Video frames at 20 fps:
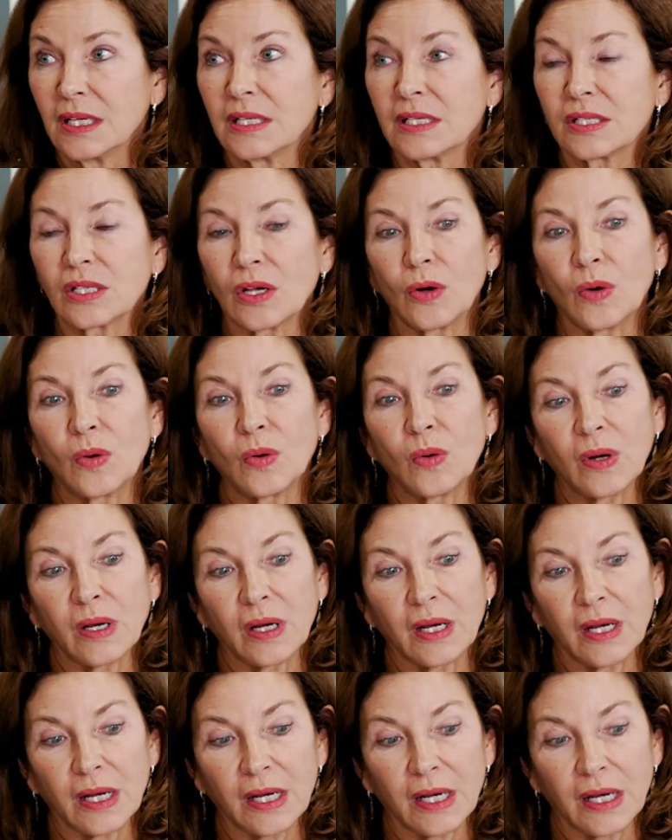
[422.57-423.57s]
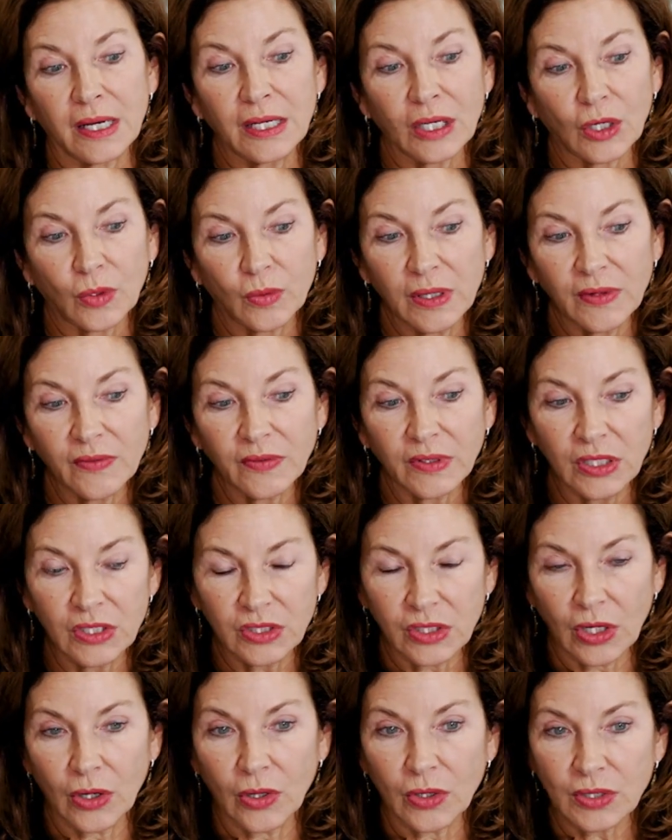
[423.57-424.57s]
So an
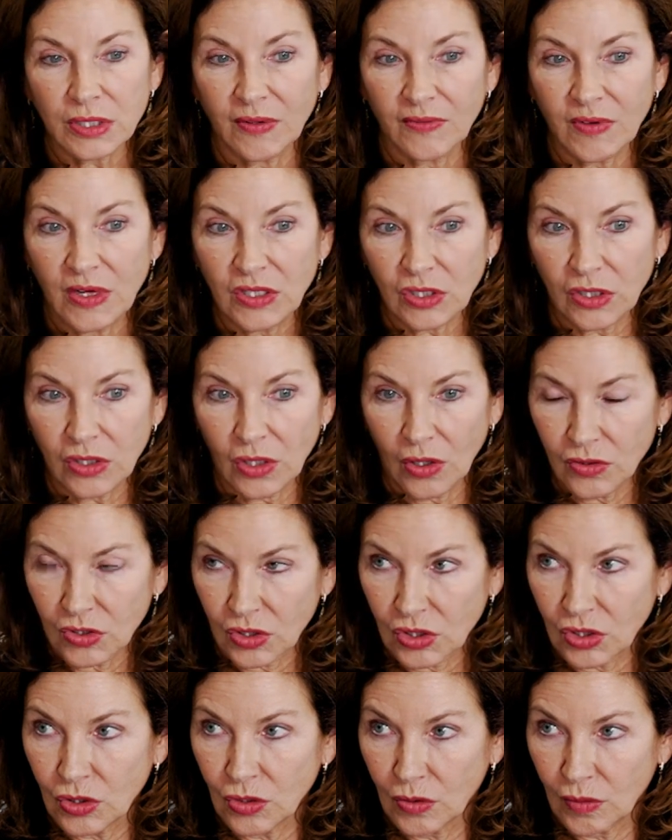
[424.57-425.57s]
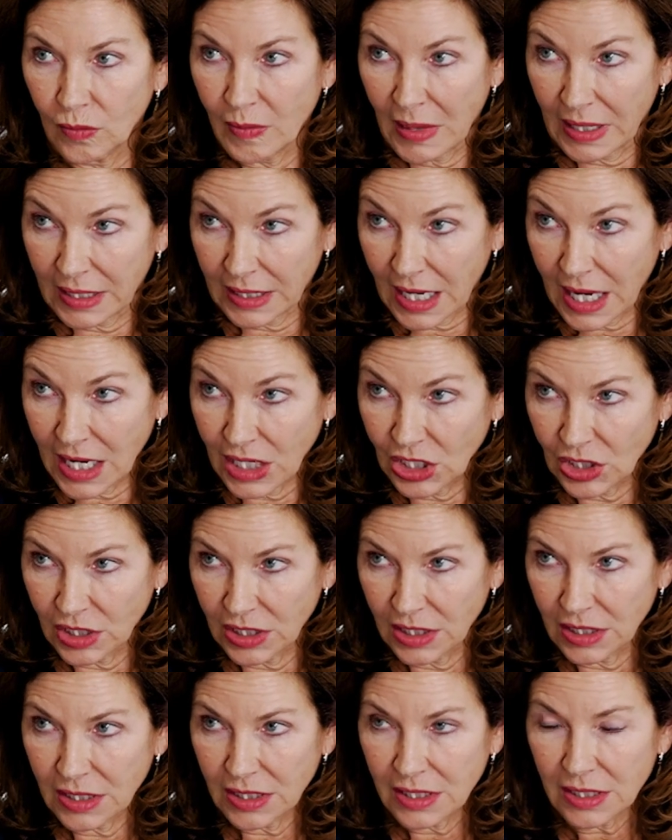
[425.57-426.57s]
equivalent dose of each of those two
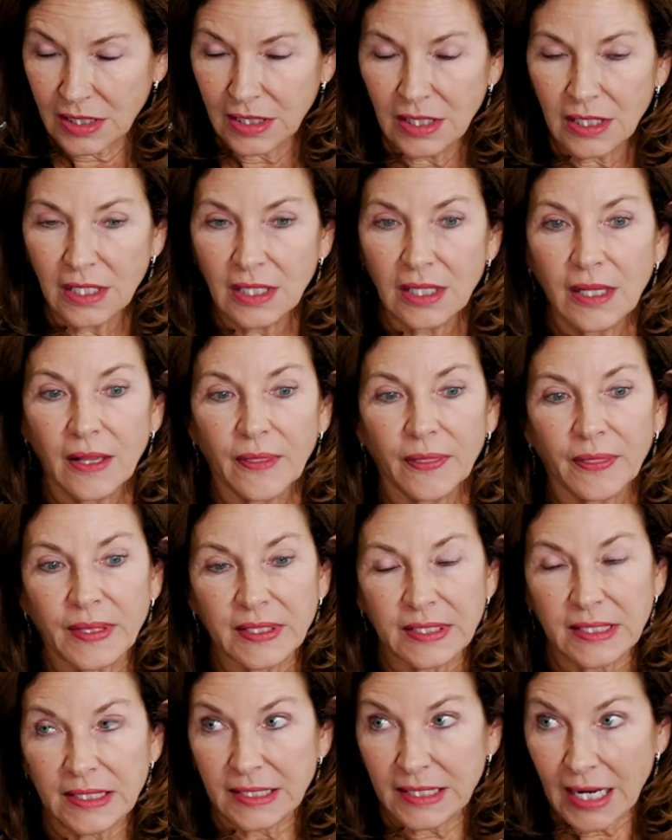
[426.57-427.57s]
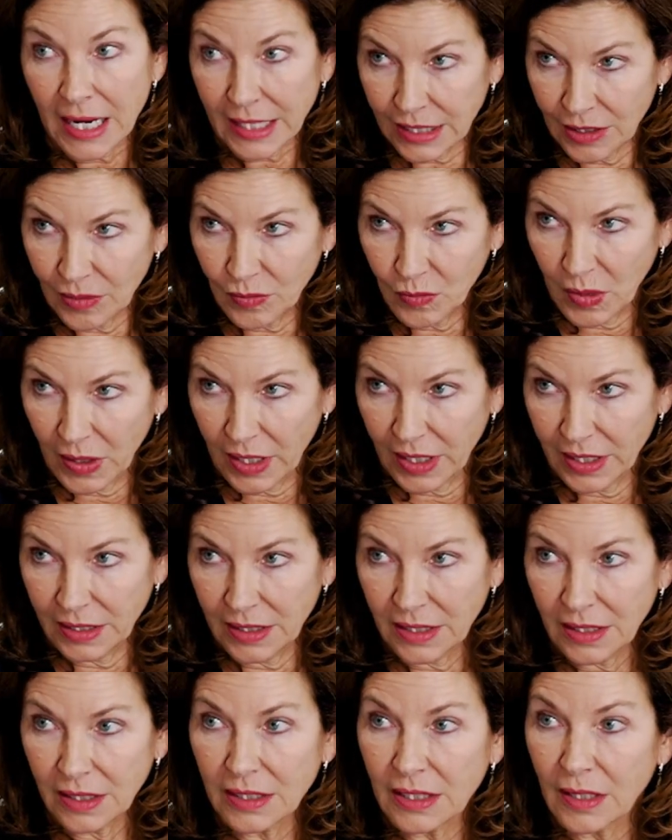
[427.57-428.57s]
medications, the second
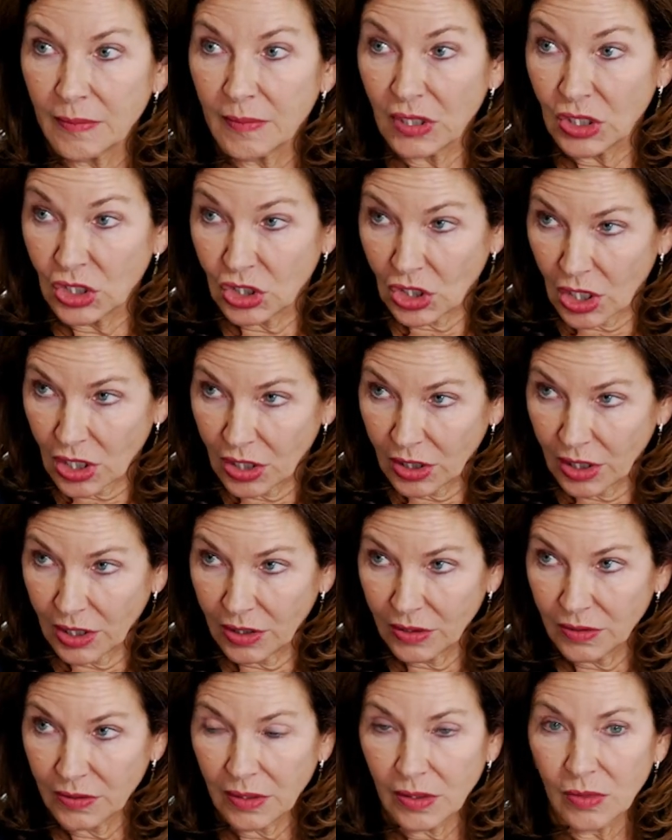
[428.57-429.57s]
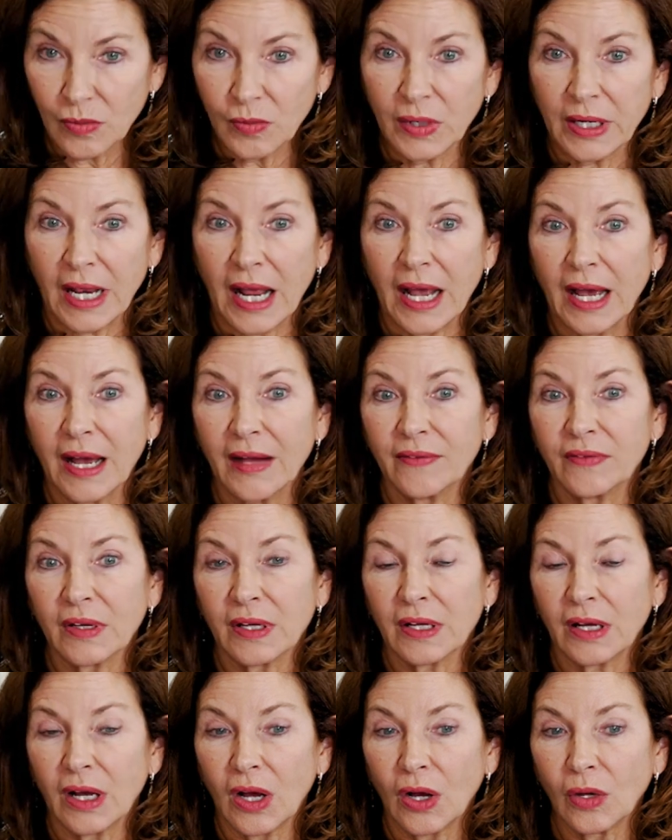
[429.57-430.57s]
one, the Mounjaro, would have
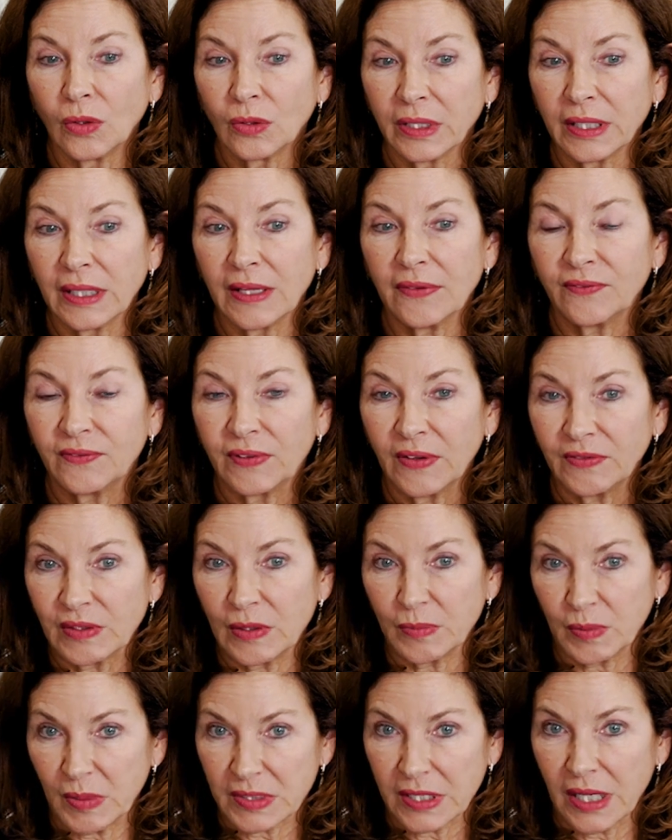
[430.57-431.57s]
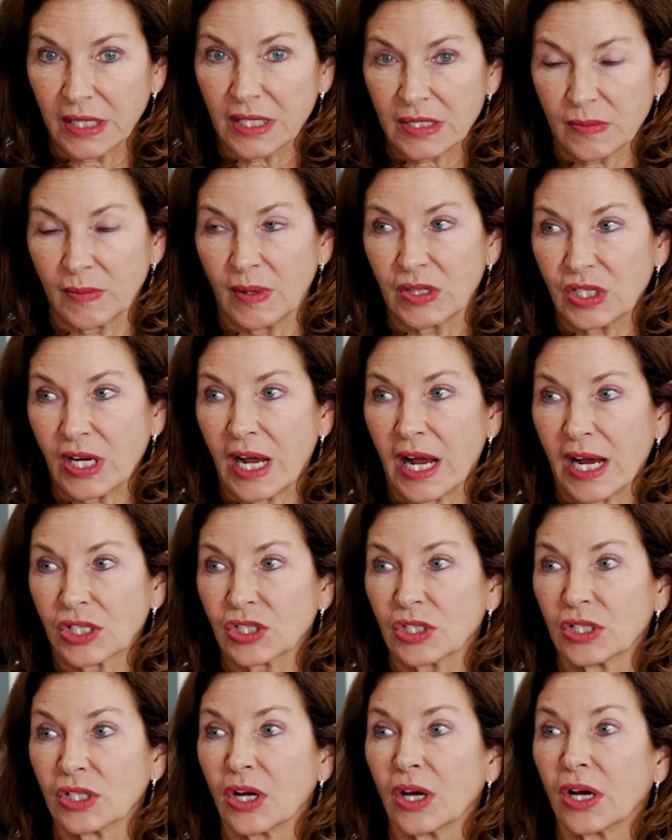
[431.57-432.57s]
only 50% as much
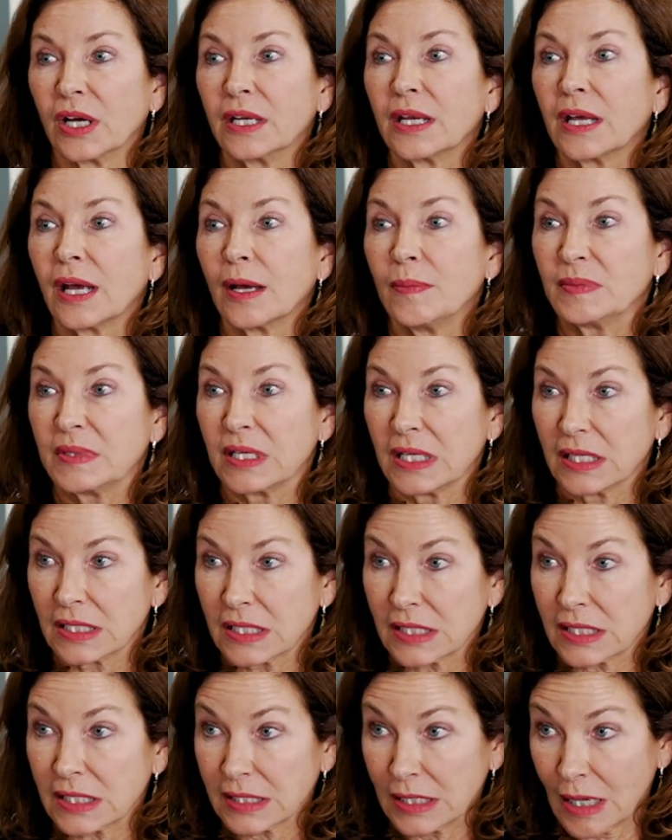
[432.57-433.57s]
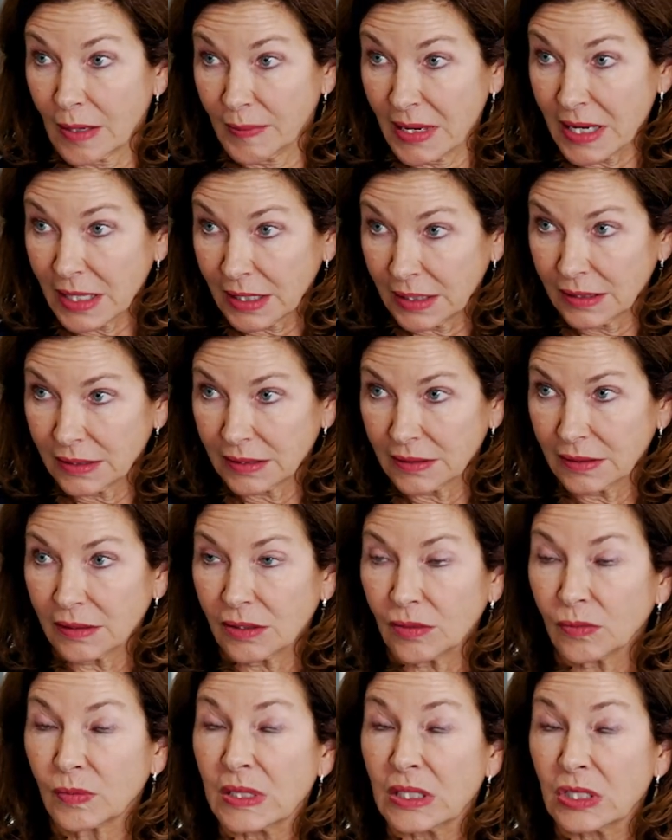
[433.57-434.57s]
action on emptying the stomach
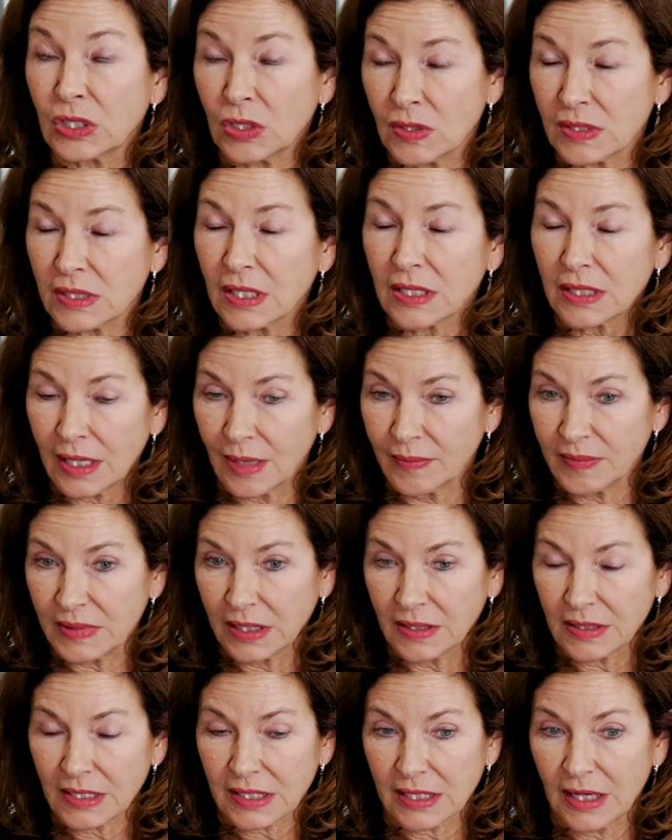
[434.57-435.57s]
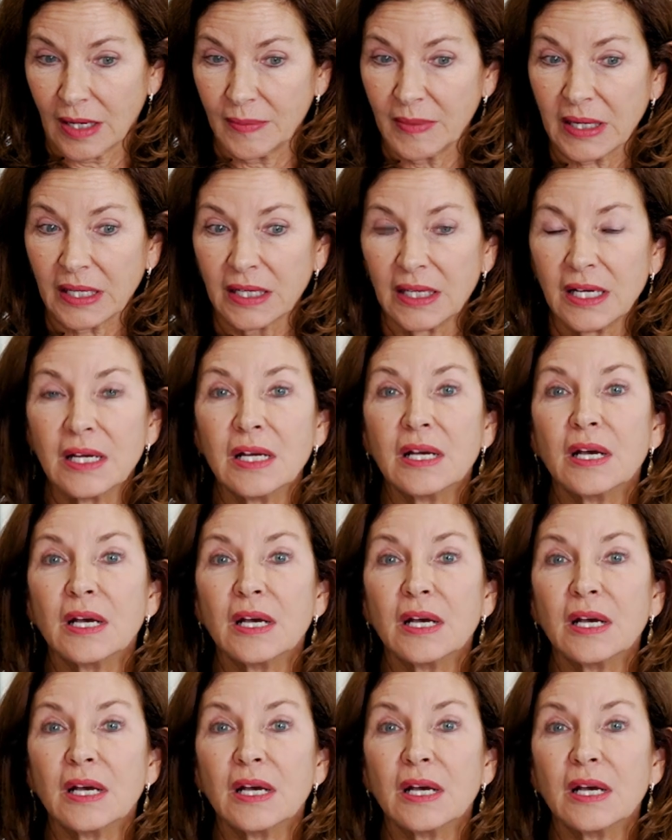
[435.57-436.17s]
or reducing the emptying of the stomach,